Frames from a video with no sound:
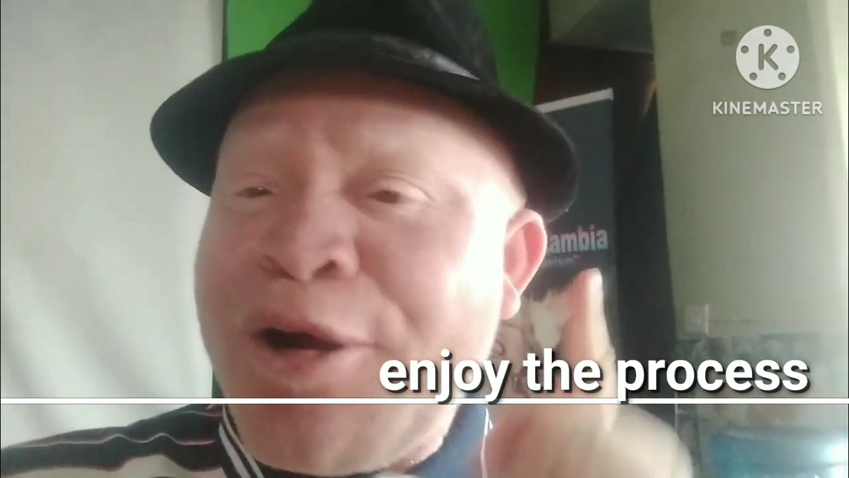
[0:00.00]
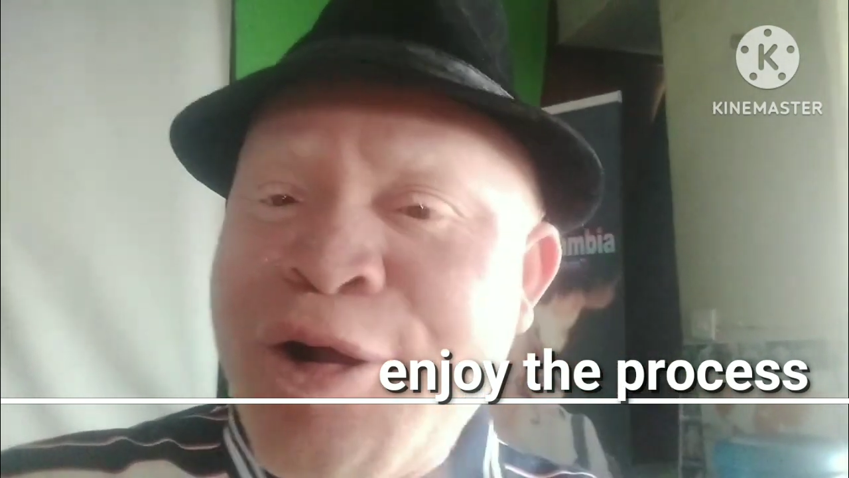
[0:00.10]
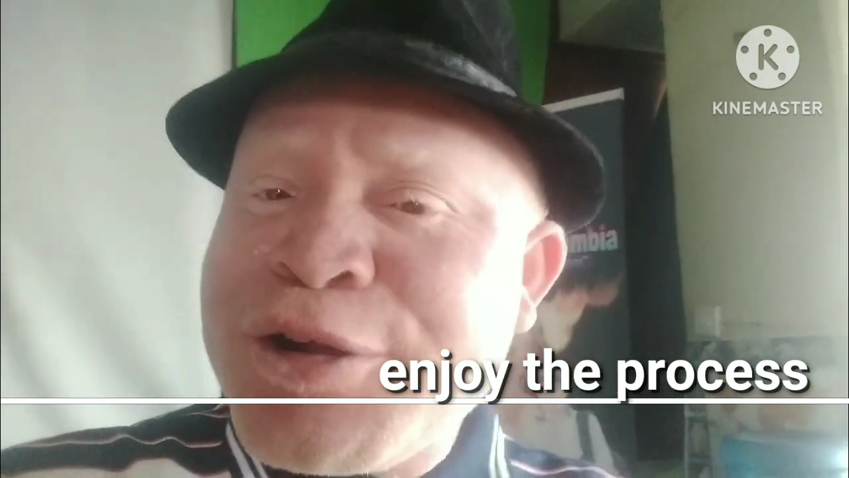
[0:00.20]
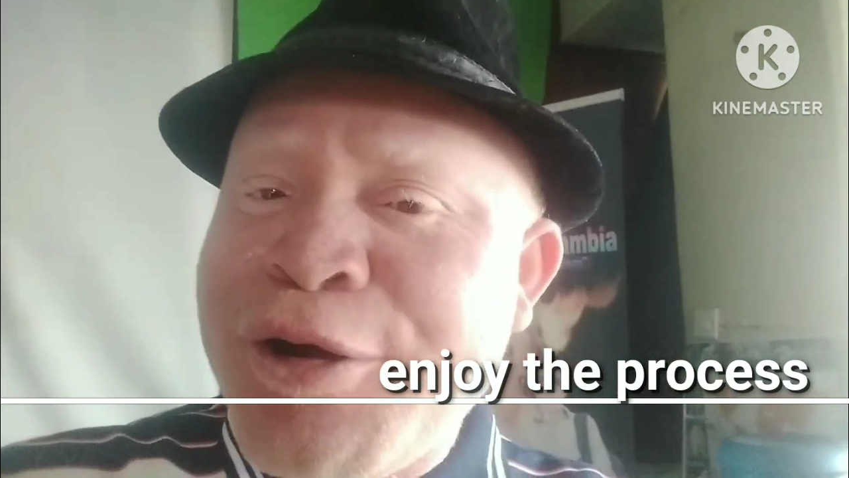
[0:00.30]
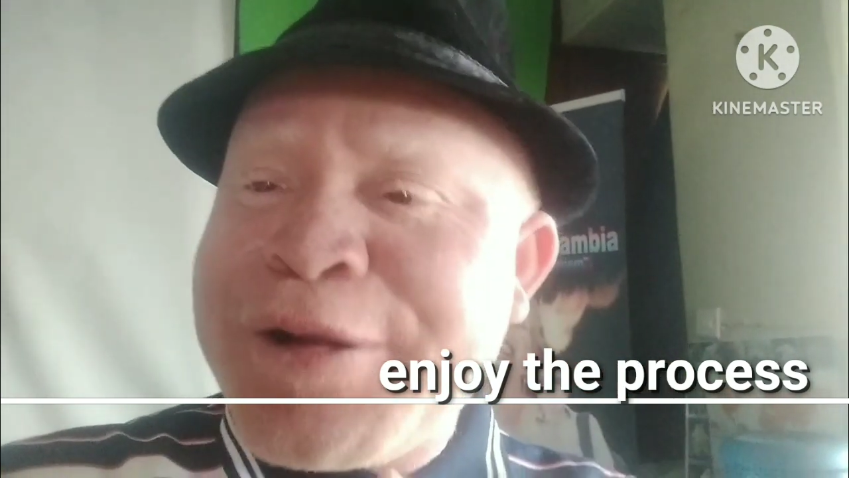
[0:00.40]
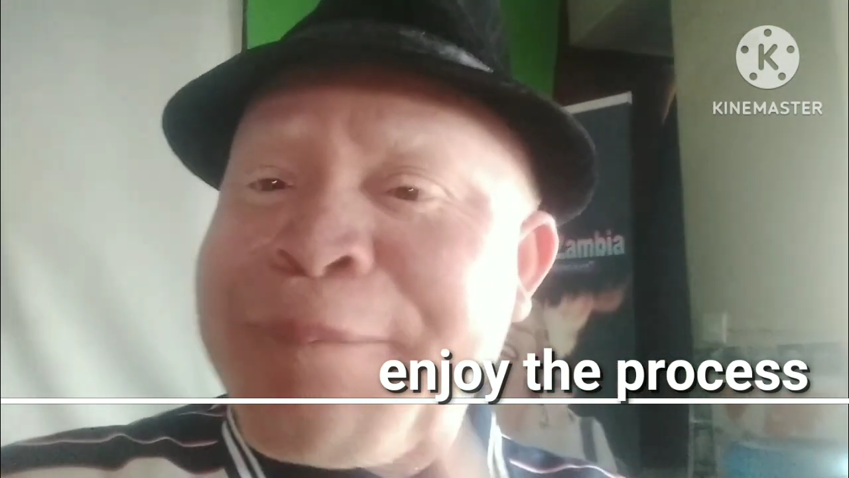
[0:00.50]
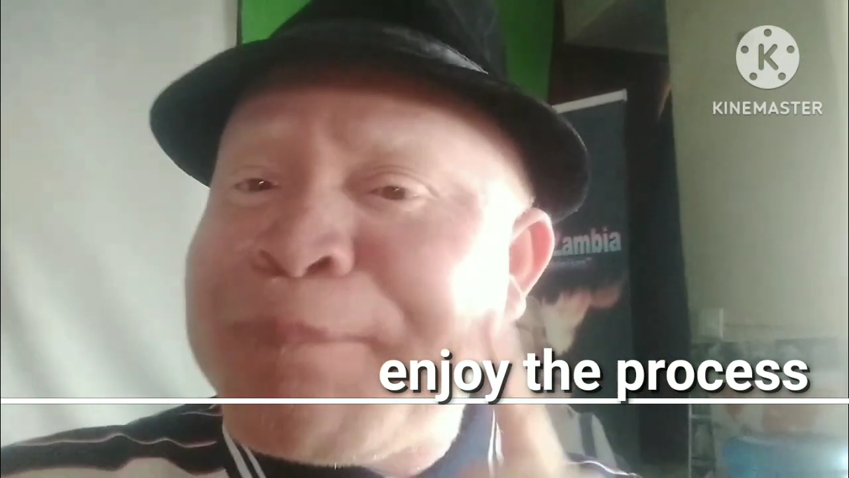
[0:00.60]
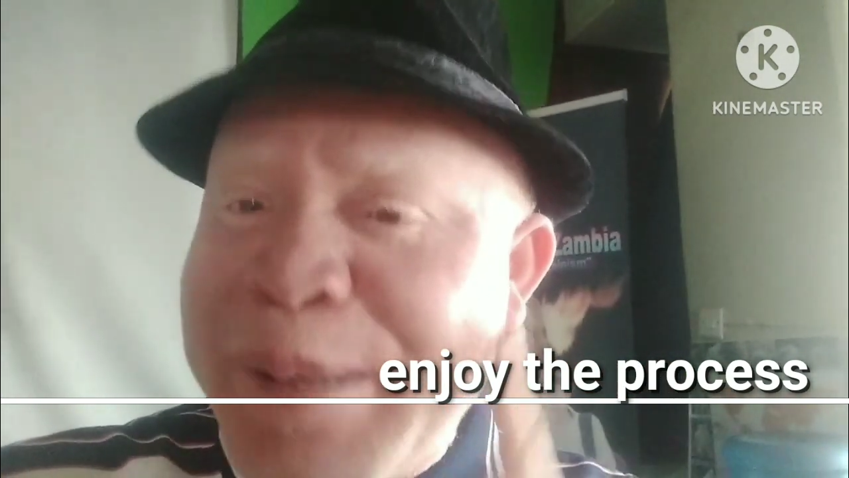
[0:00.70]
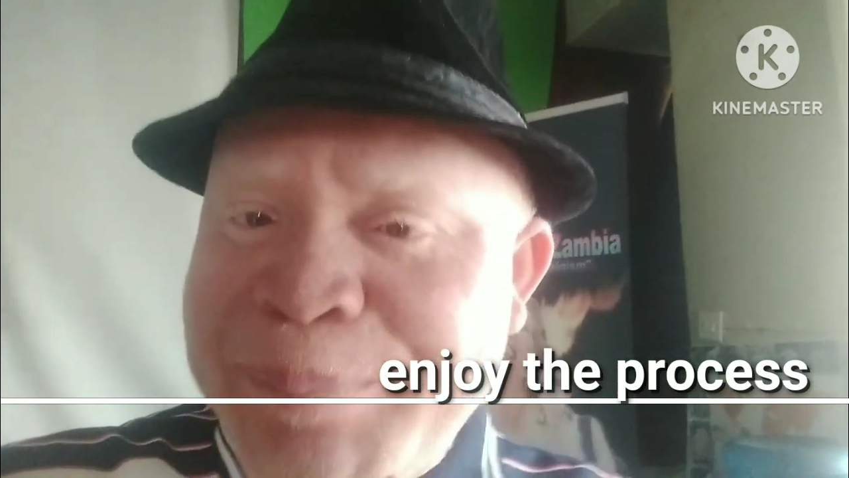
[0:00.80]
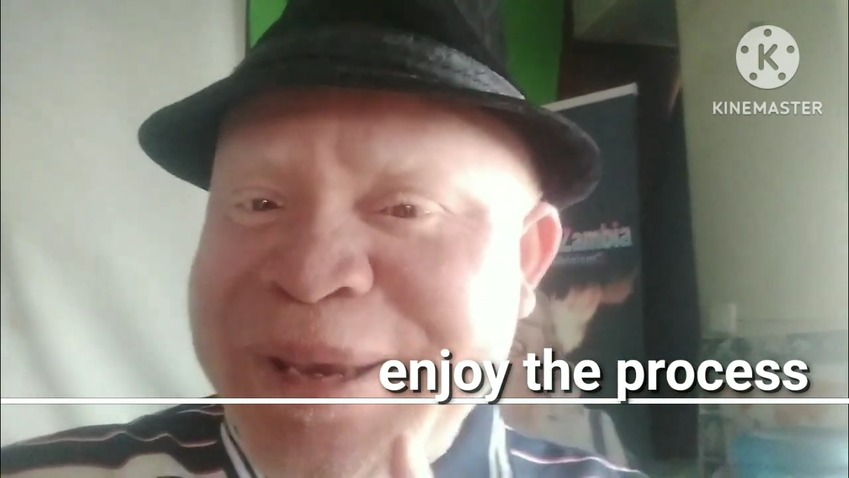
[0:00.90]
Hold on.
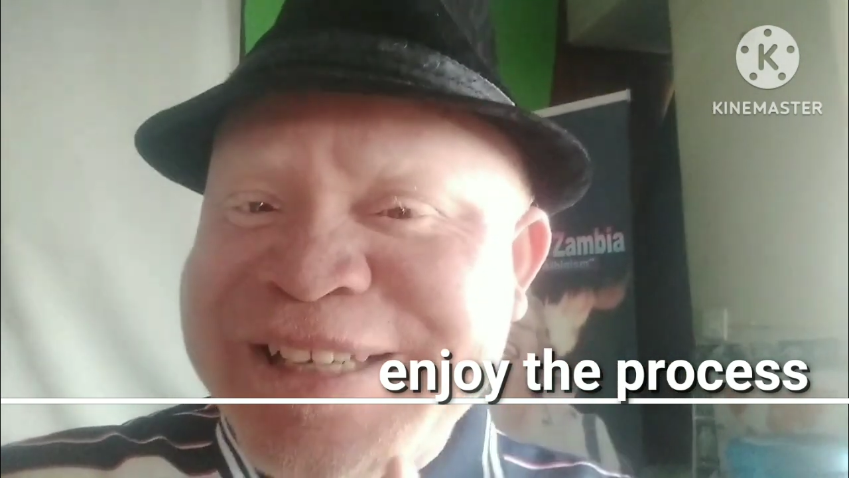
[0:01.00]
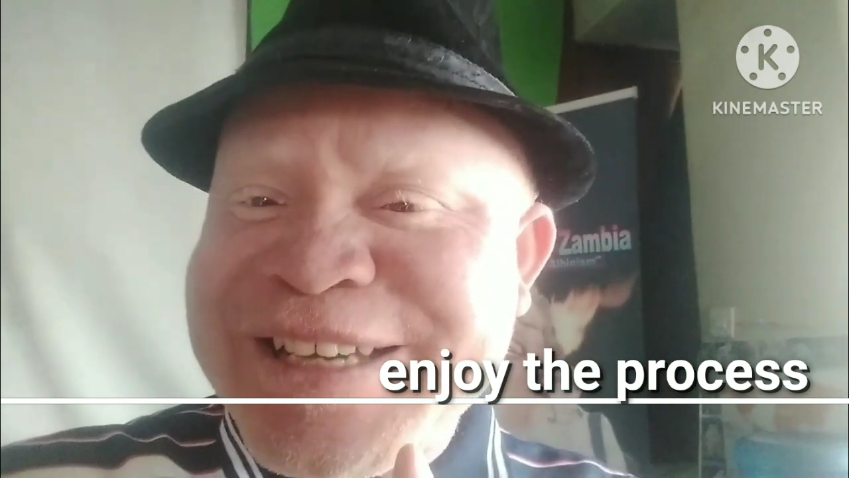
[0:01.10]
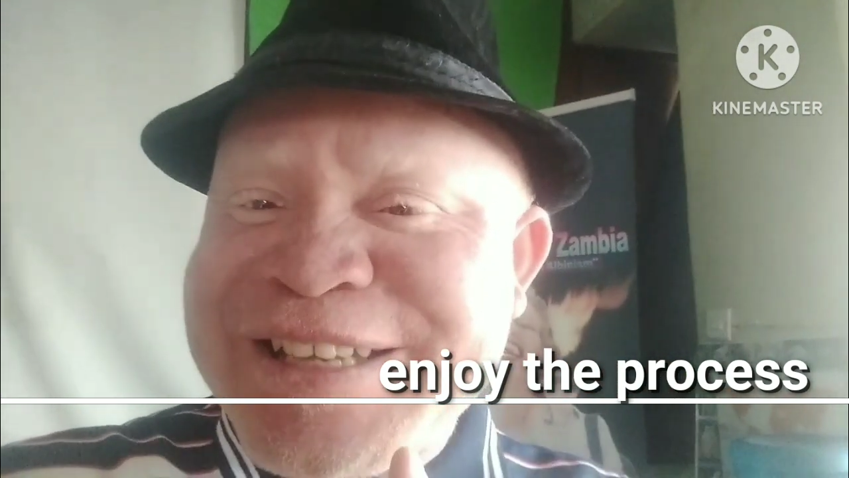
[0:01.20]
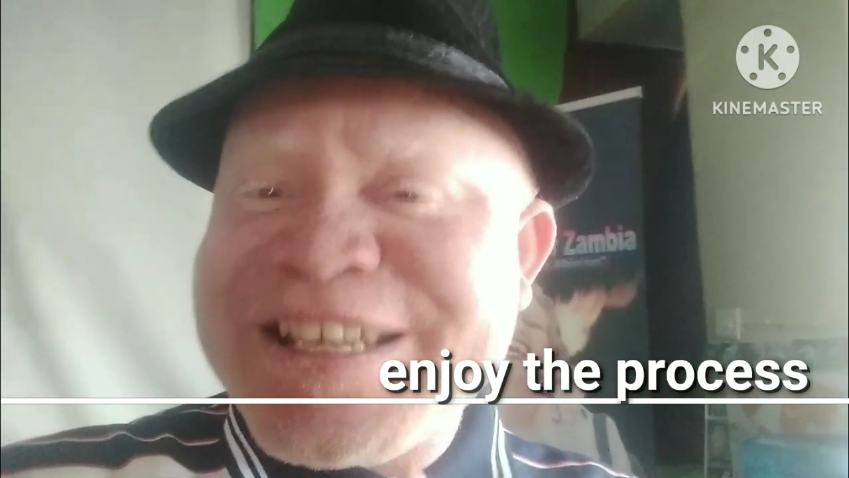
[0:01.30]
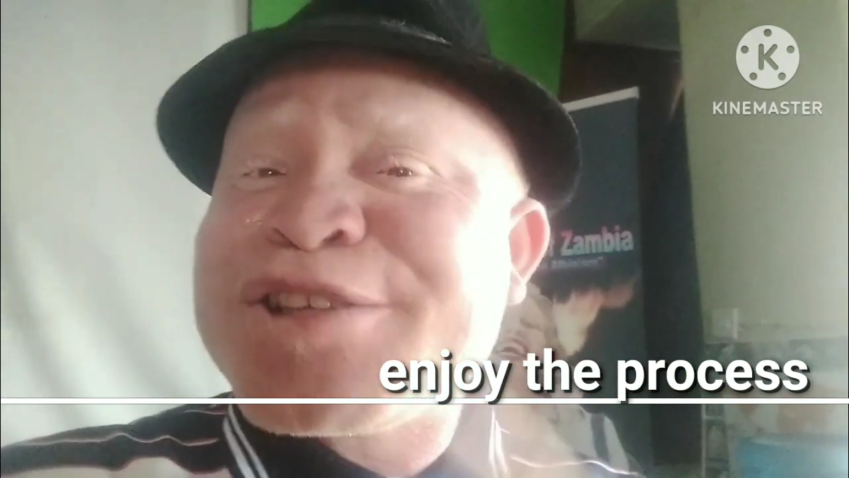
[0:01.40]
Be patient.